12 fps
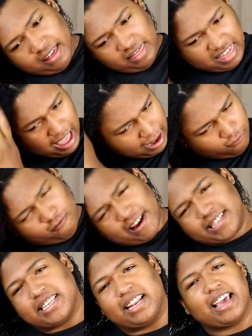Then
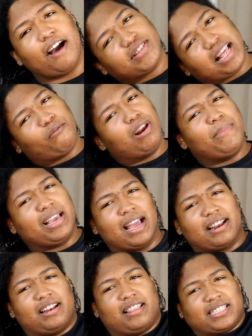recently, I was like, well, let me
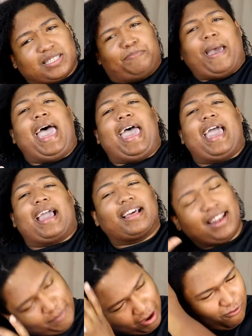get into this bag.
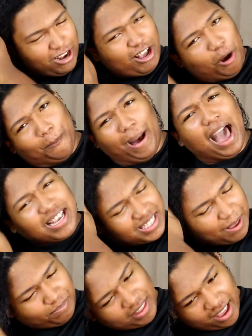Let me really go buy
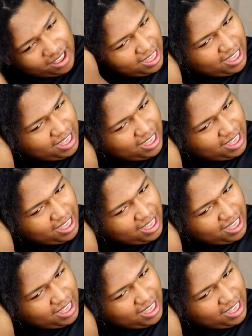something.